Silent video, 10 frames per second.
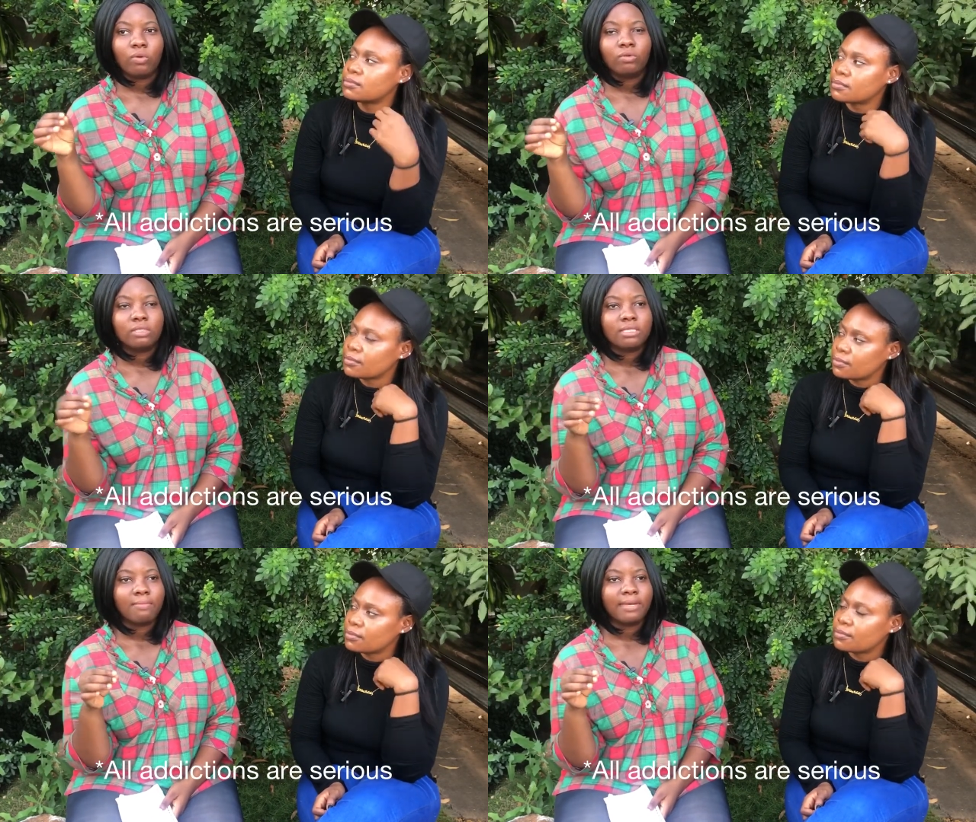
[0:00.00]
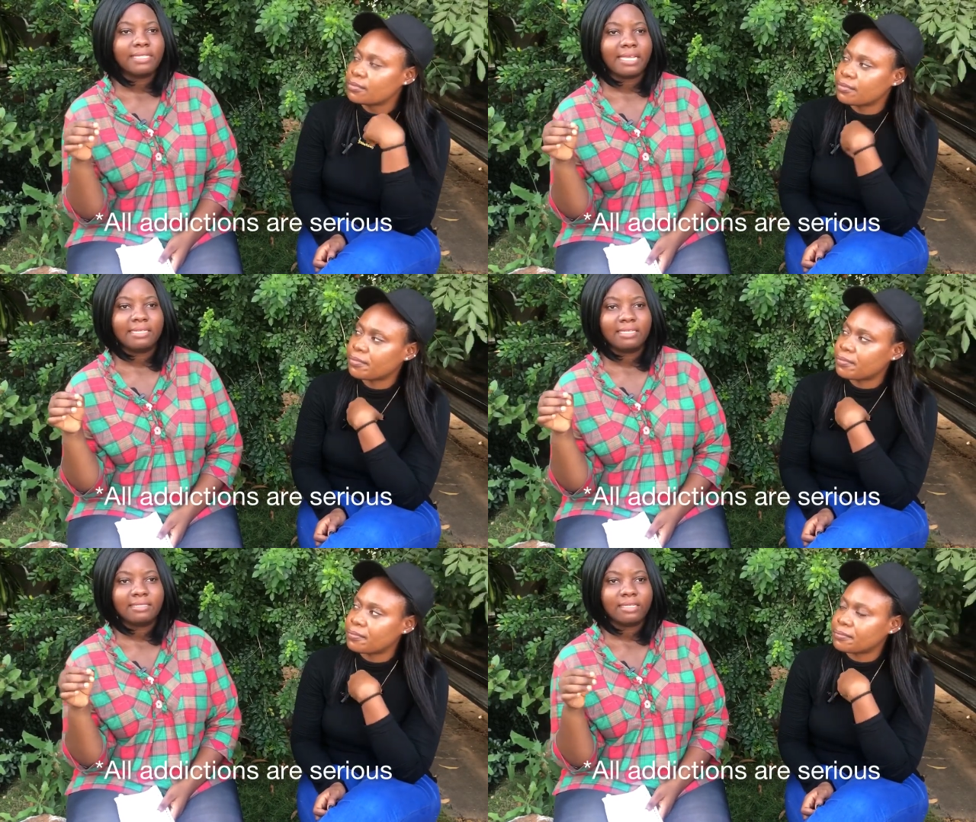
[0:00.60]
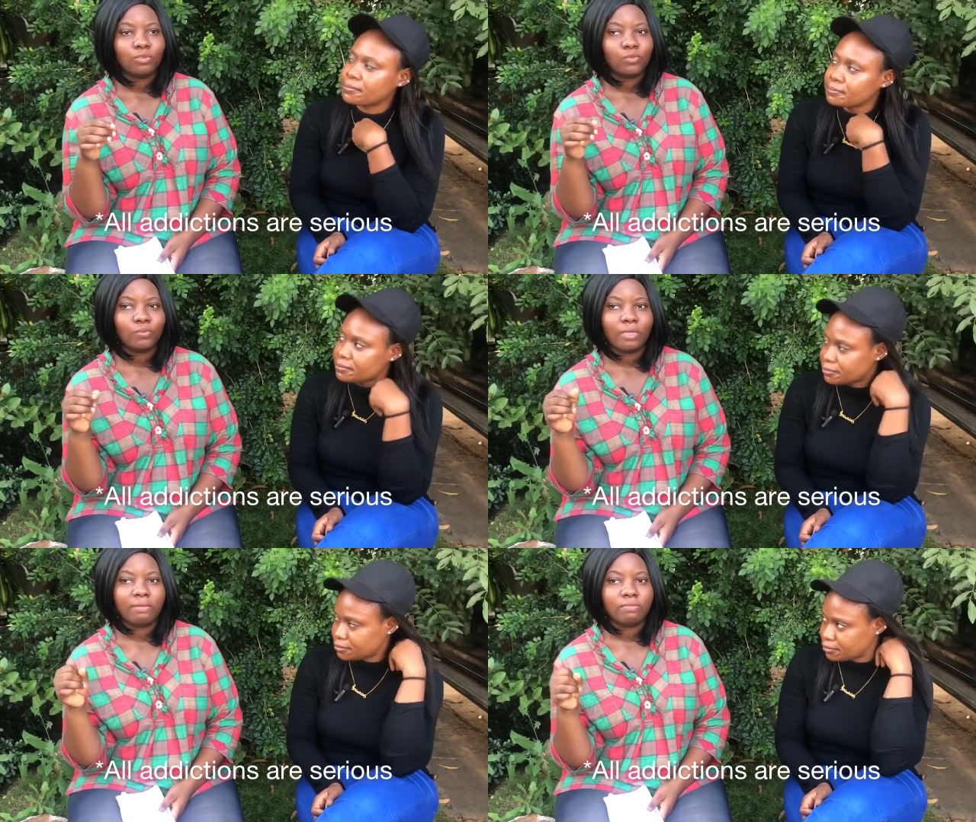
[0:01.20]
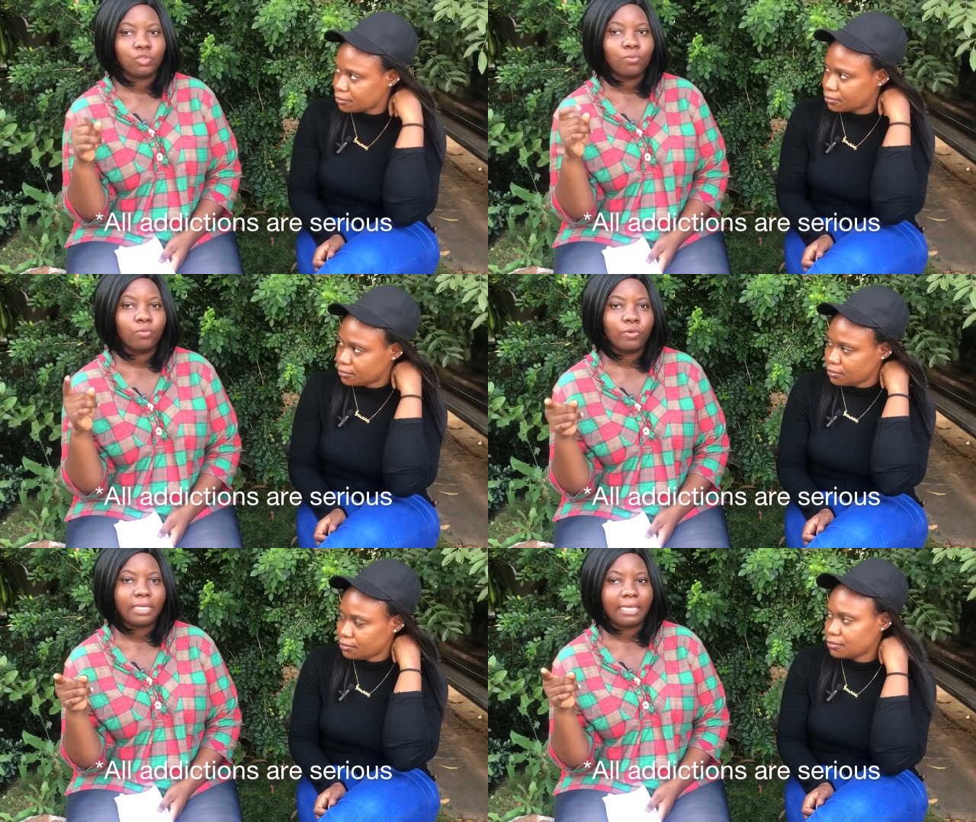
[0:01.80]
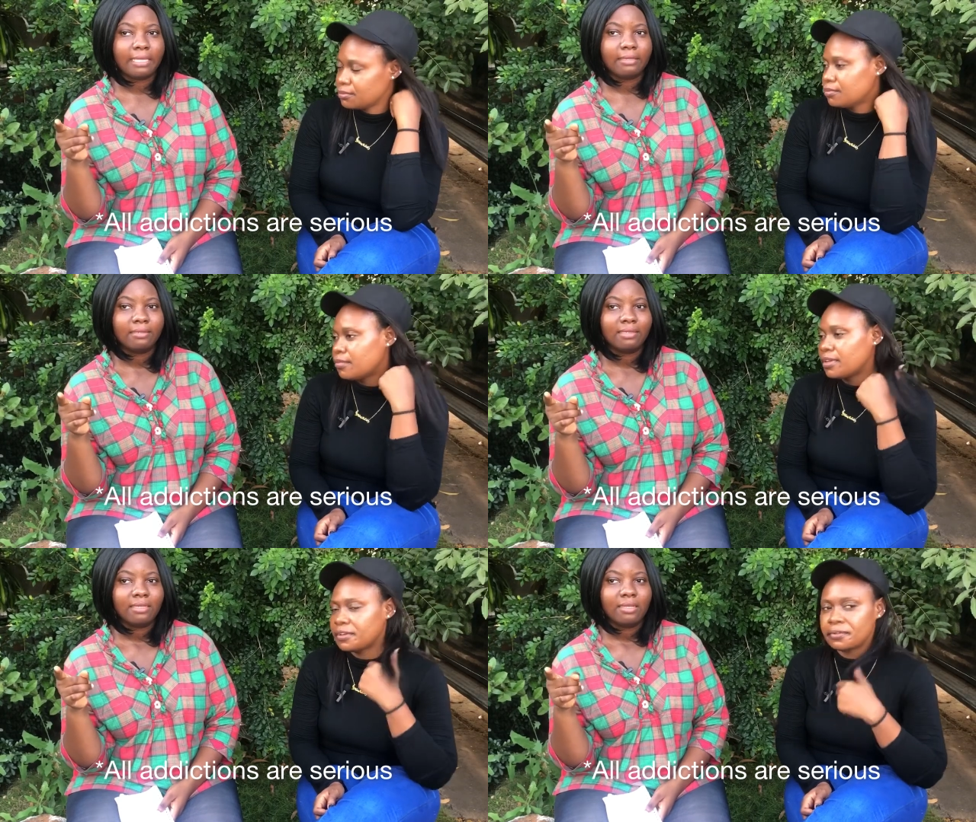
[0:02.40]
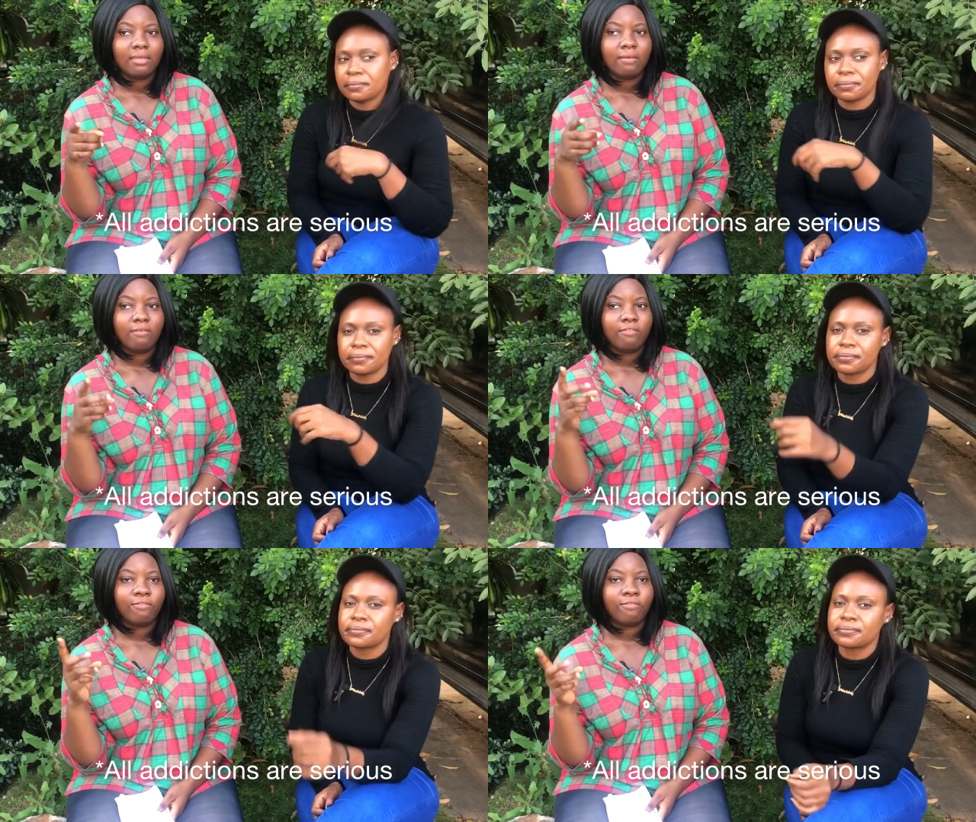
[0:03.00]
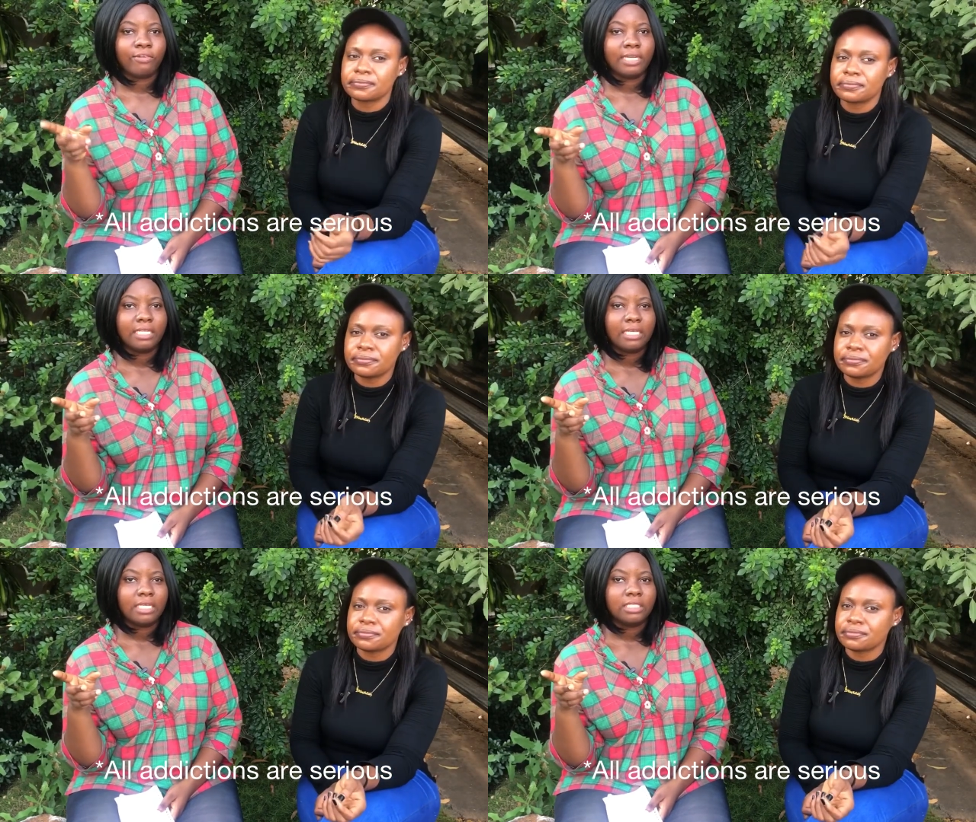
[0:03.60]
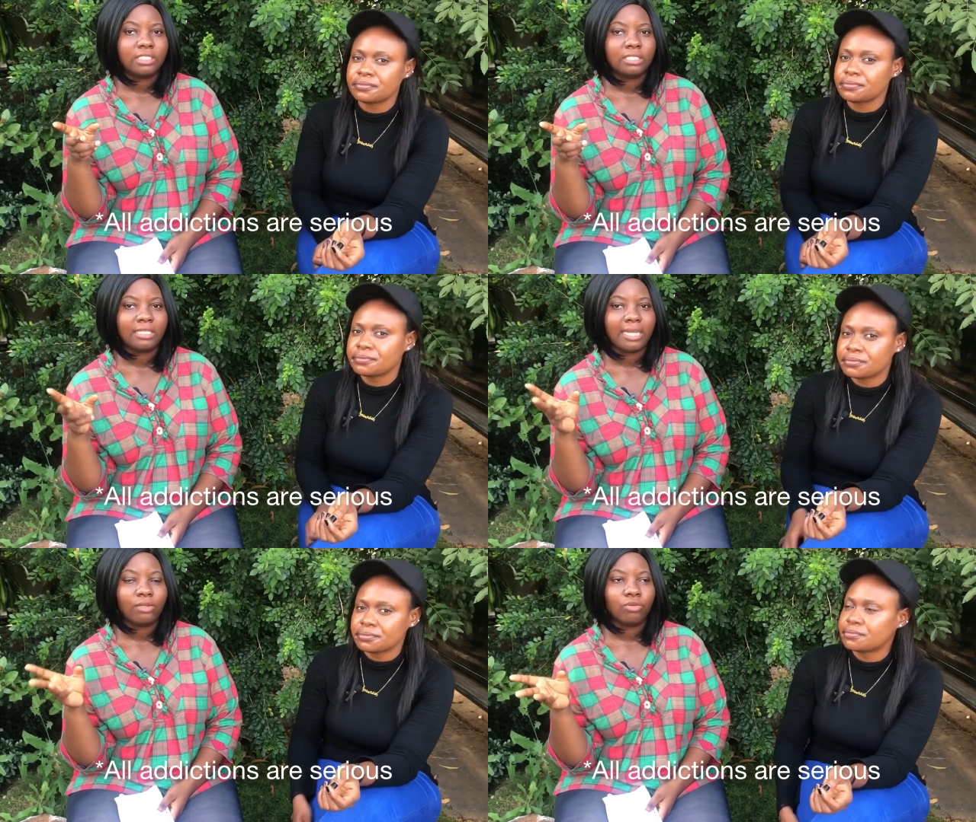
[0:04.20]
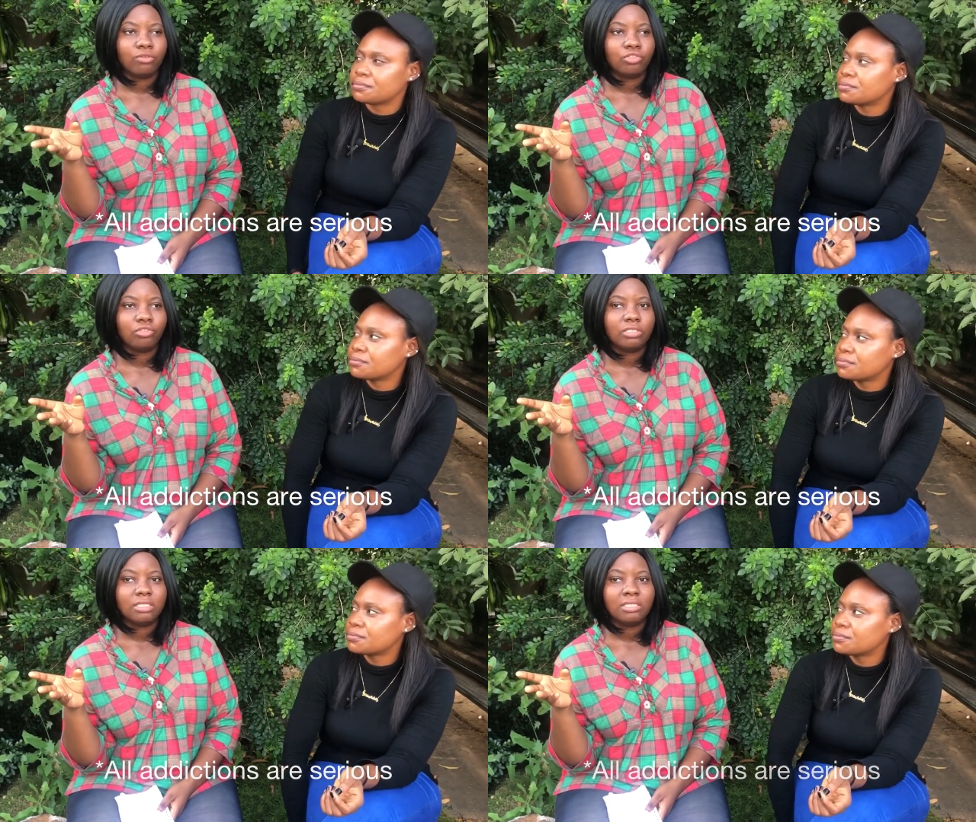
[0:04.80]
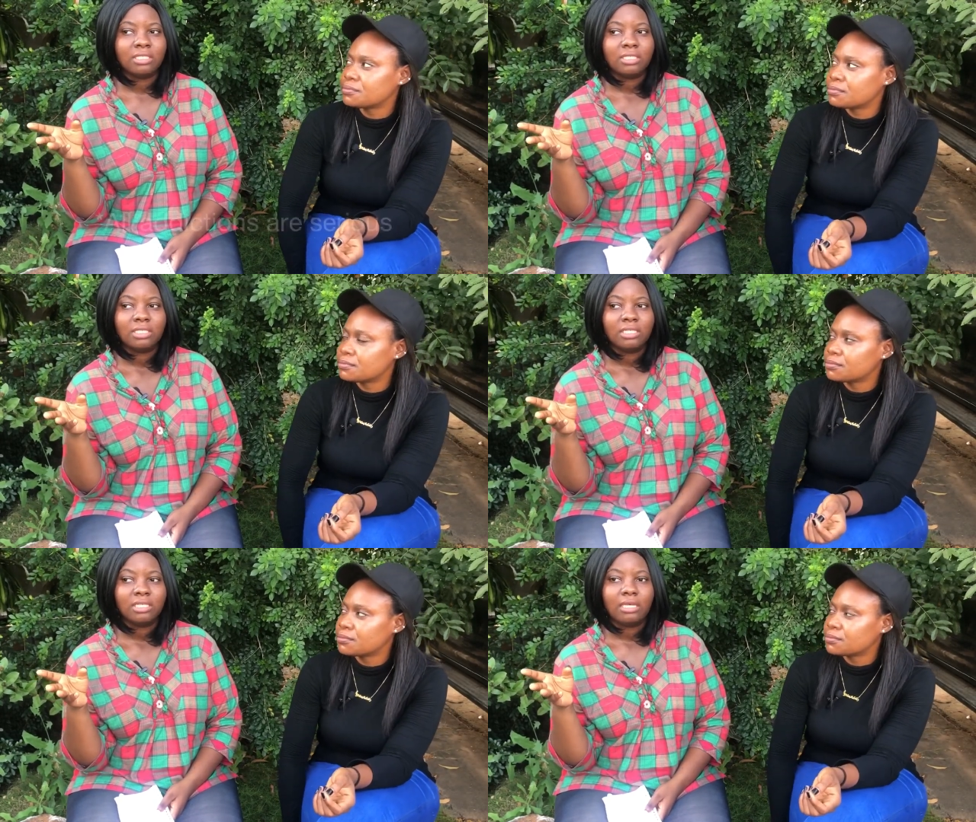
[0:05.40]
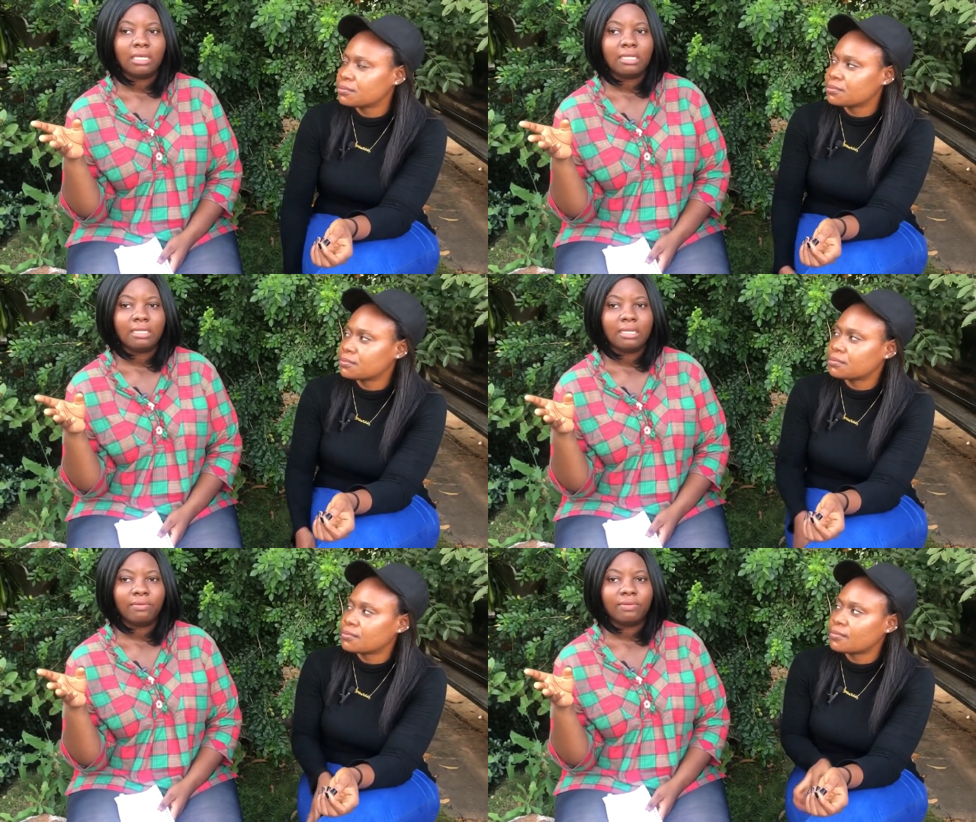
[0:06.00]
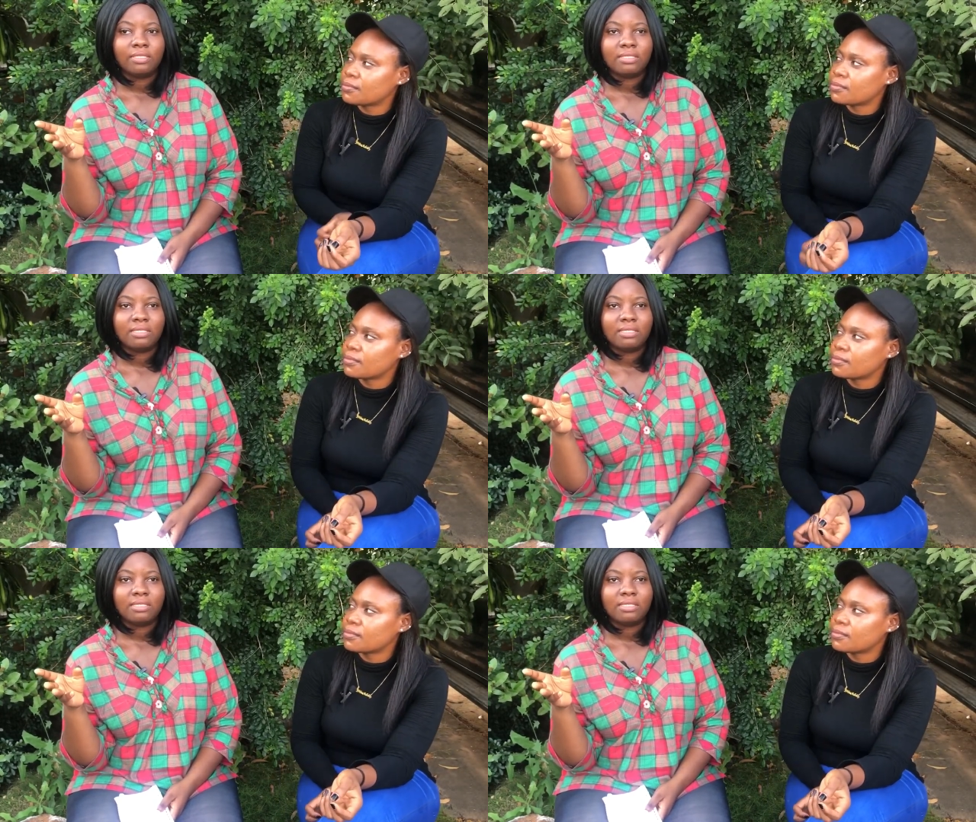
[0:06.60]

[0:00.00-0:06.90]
Speaker 1: oh, someone is addicted to uh, smoking, mm. fornication, adultery, and then what?